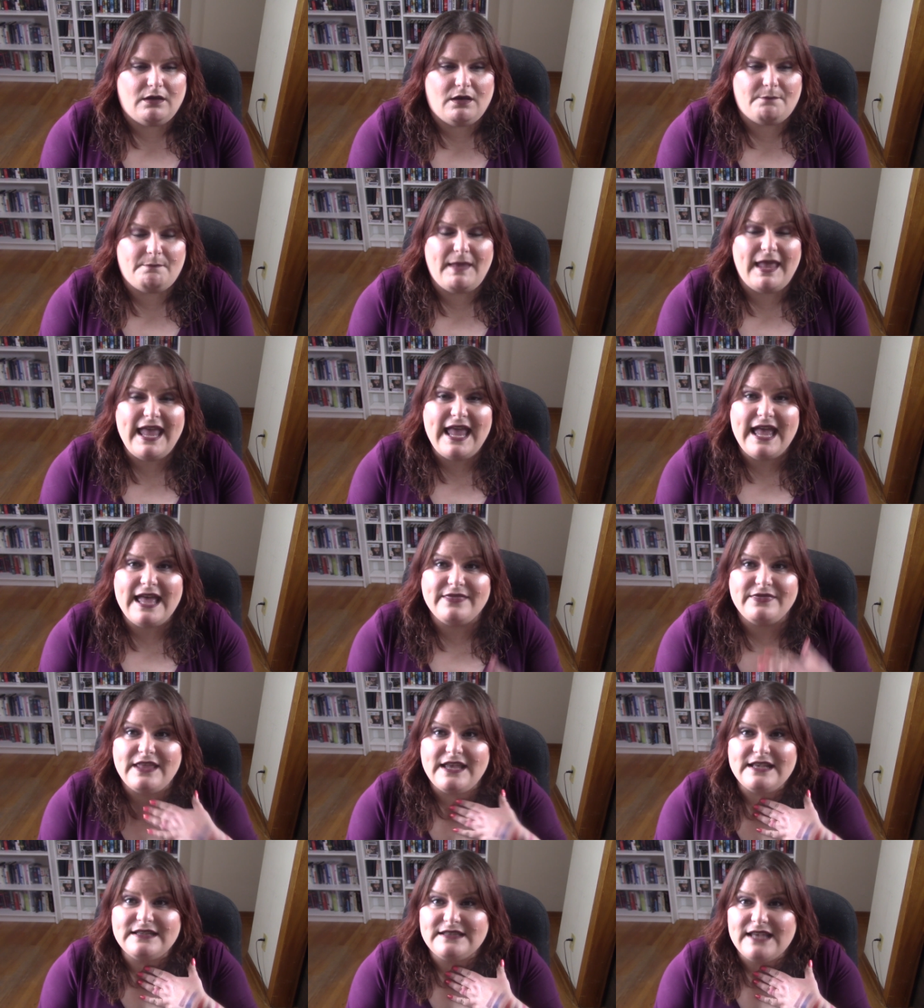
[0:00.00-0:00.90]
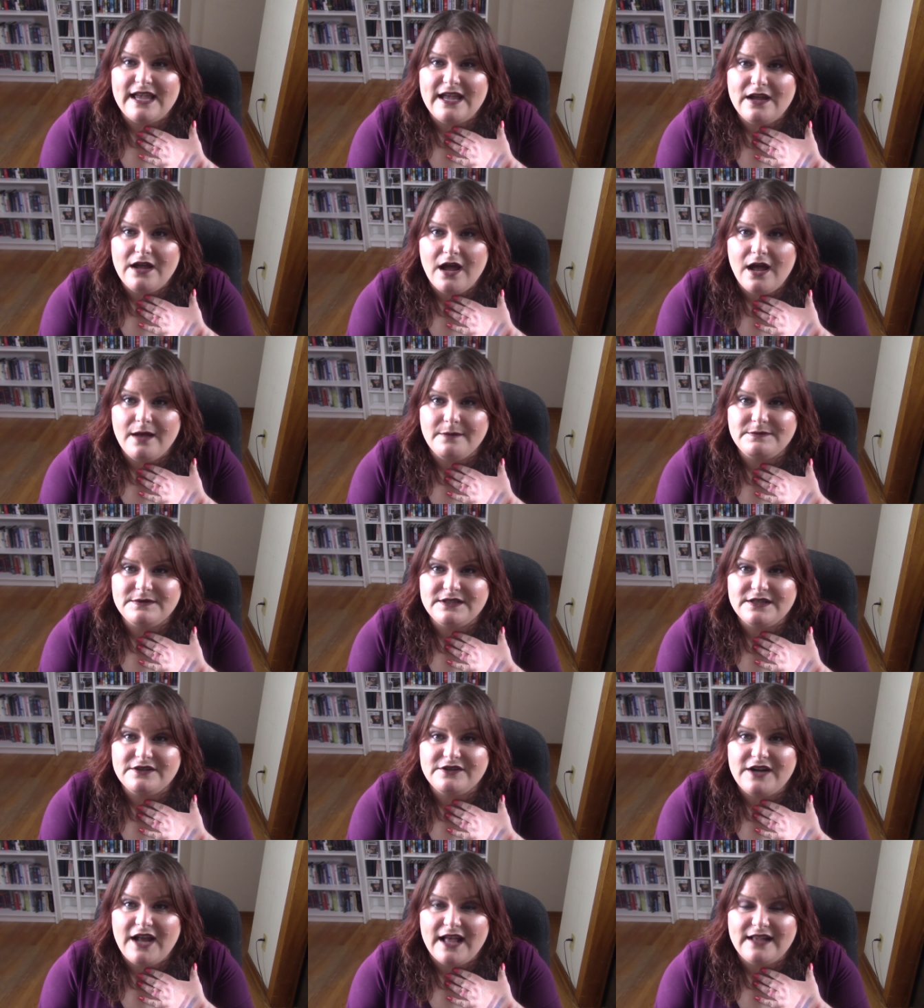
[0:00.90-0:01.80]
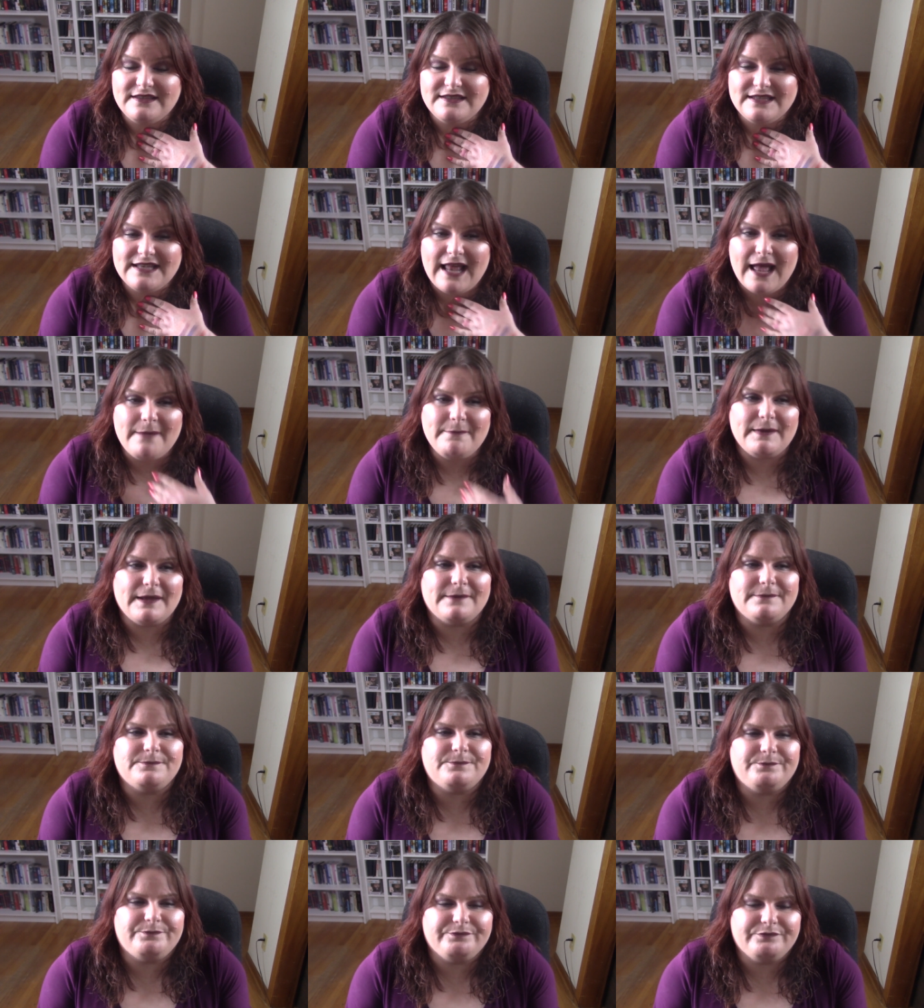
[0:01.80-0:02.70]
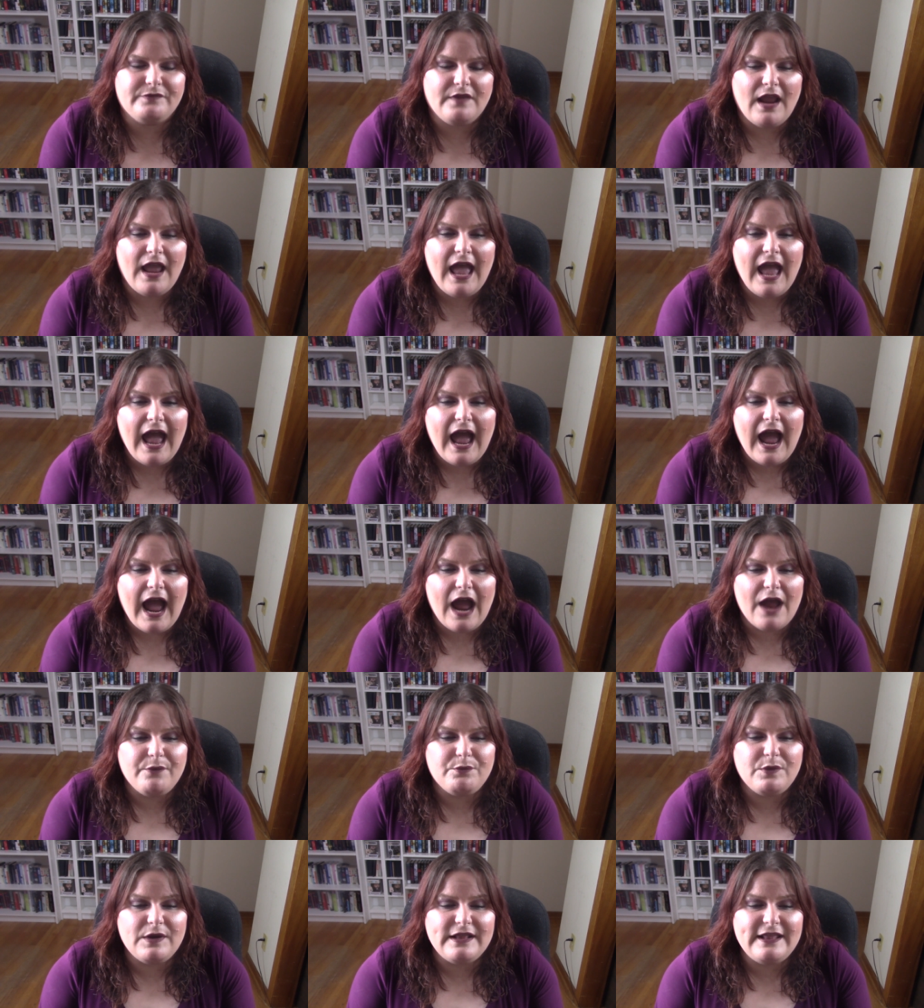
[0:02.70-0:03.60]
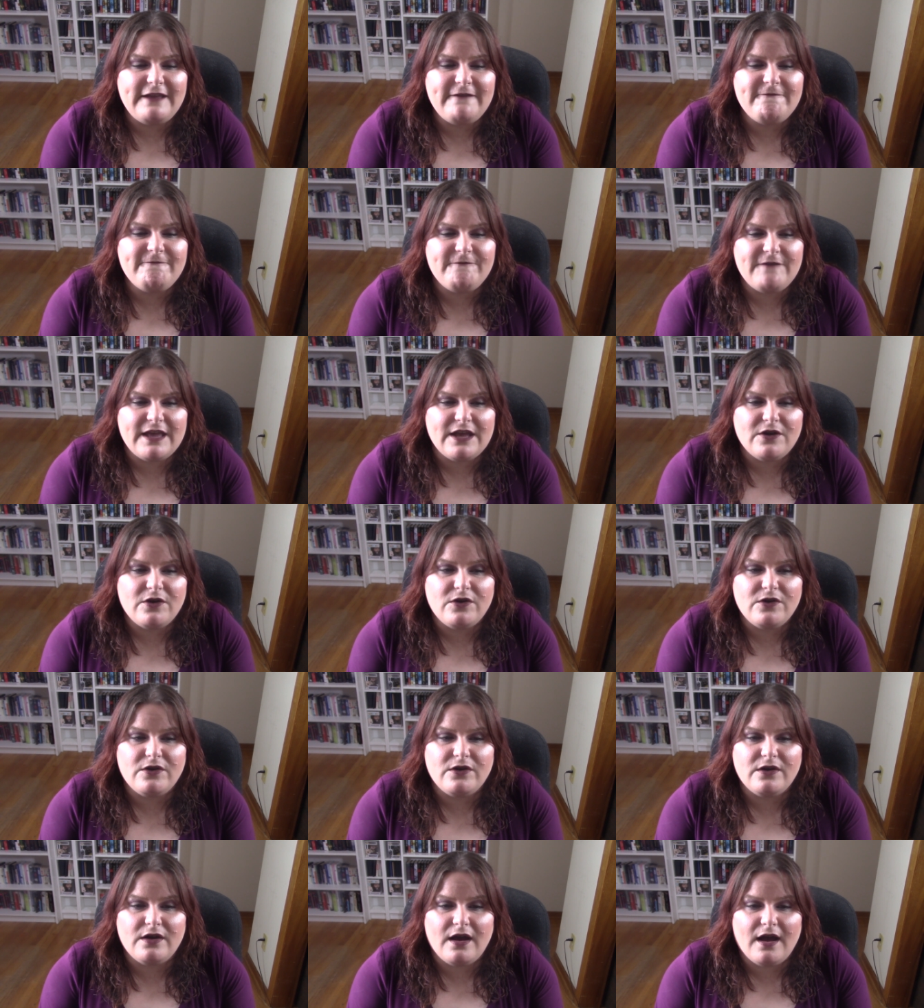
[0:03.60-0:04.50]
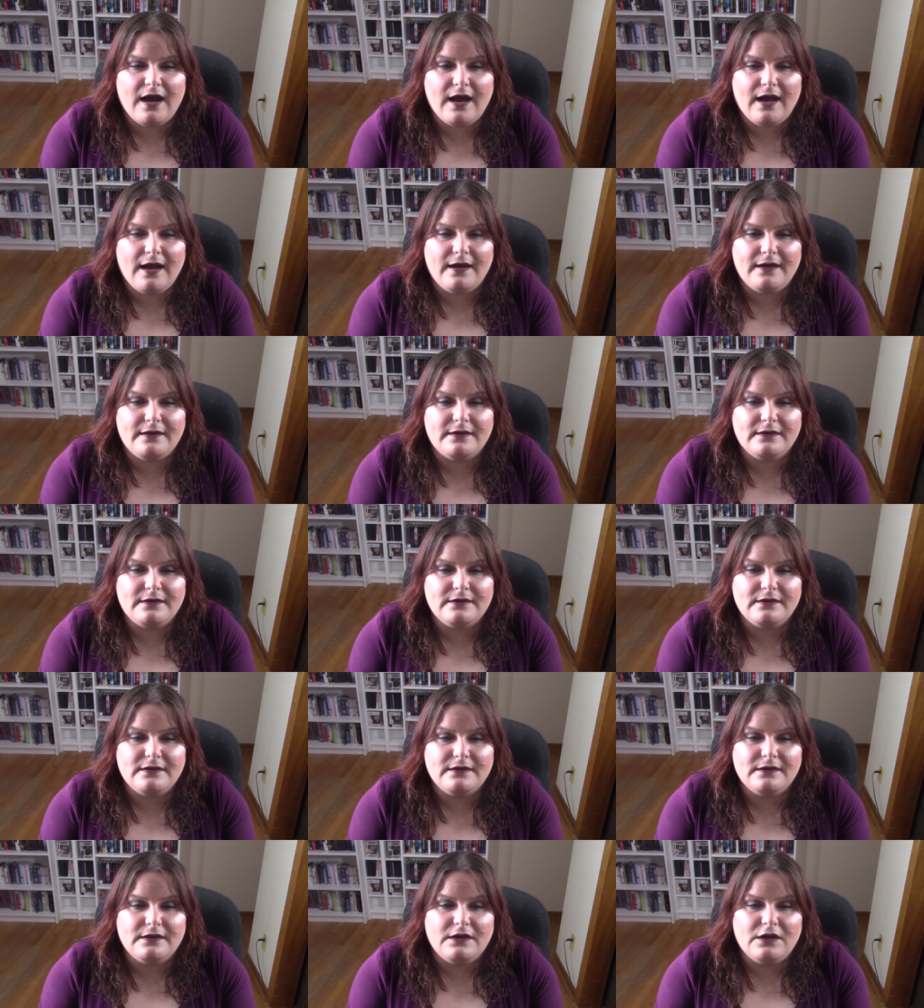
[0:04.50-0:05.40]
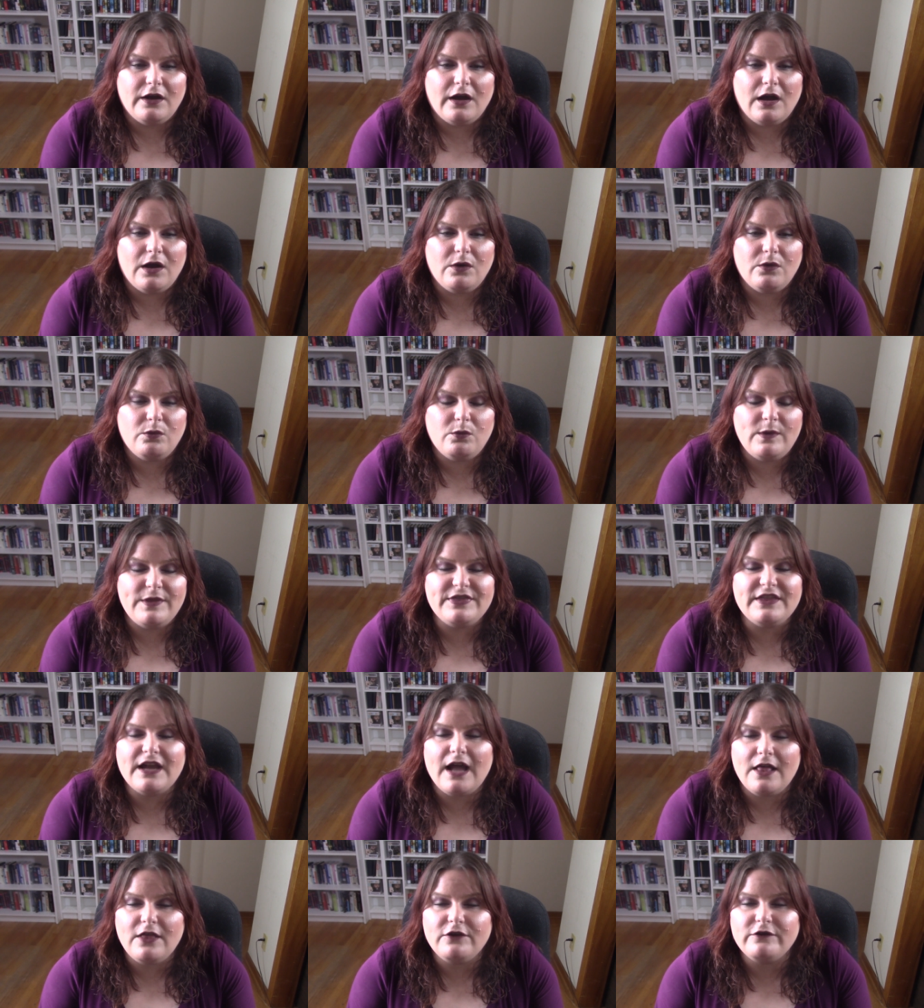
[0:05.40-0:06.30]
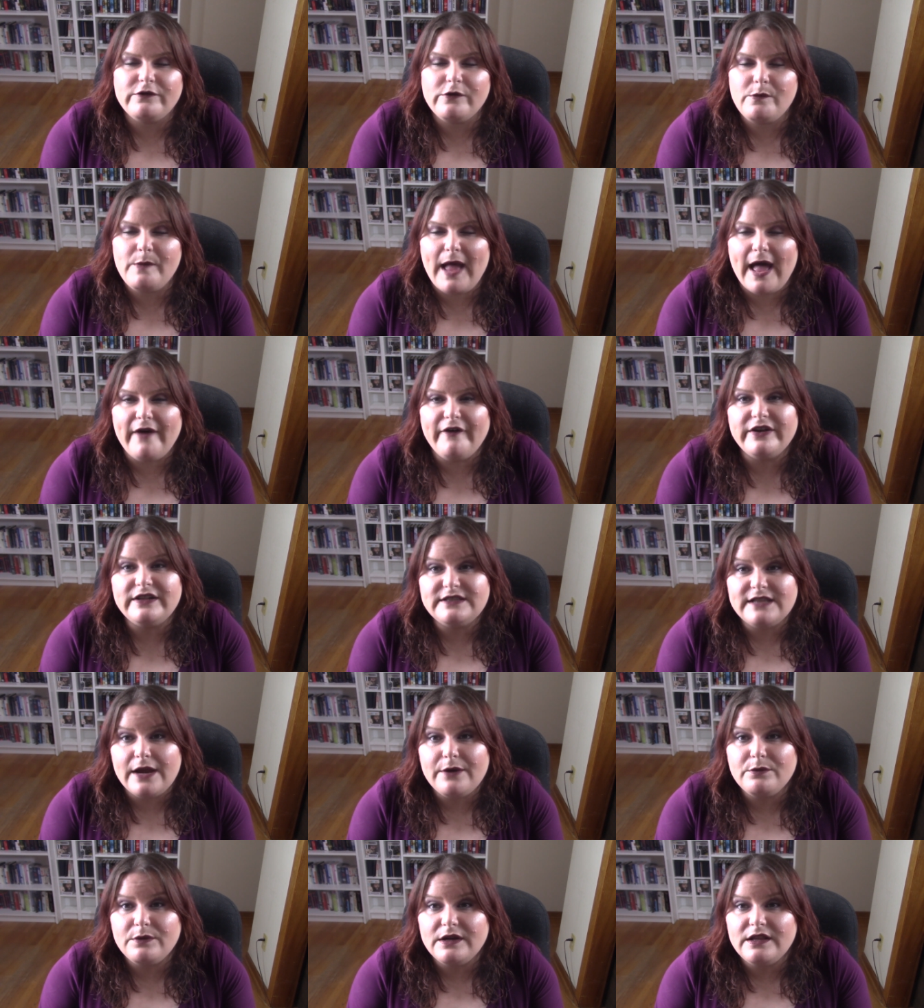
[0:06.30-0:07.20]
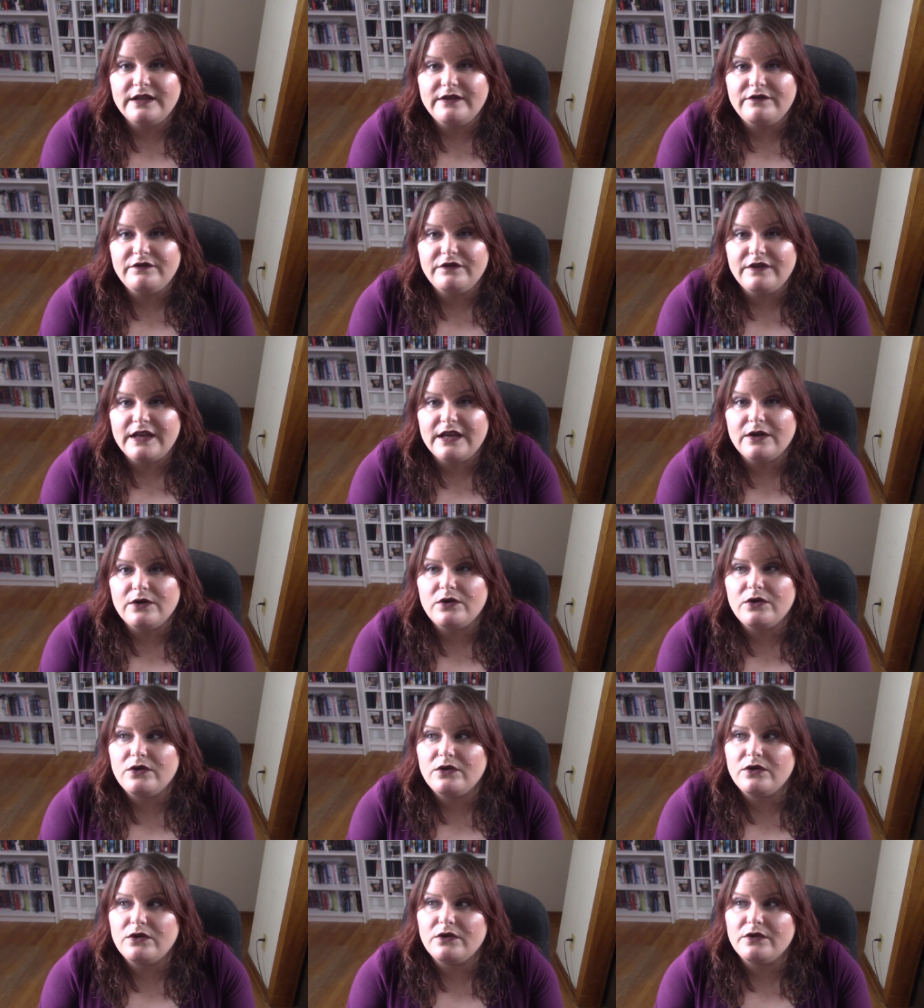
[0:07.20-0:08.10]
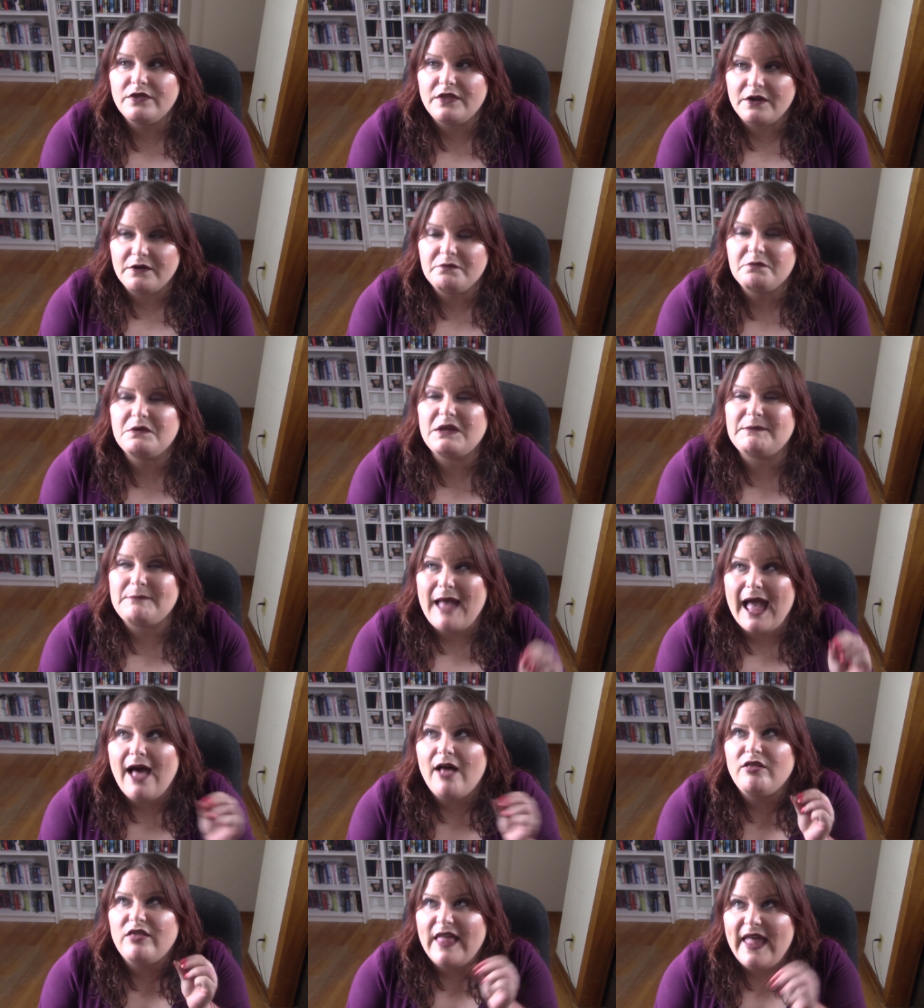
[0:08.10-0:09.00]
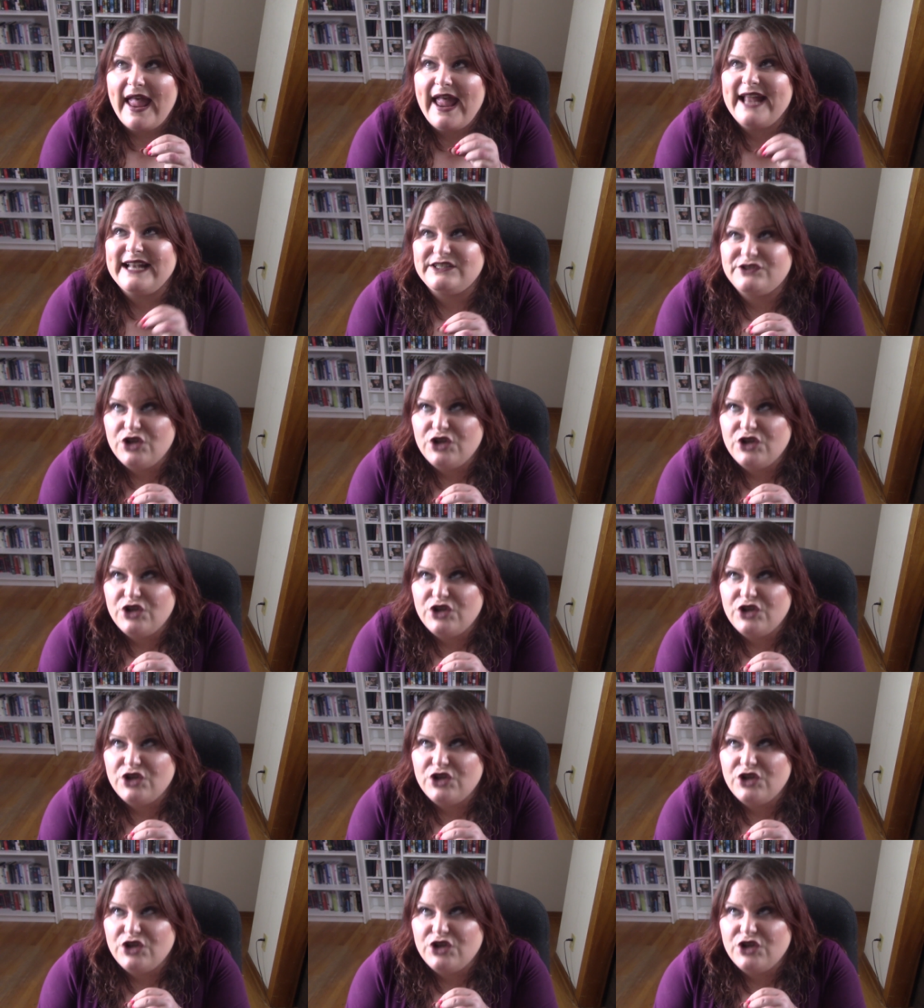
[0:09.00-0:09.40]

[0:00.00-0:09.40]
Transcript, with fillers: man, these hiccups, they're not stopping. I really feel, with the colorful palettes, I really feel the palette,